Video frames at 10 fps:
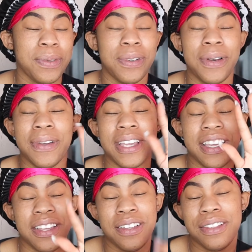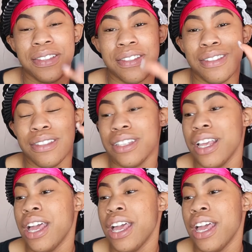no heels,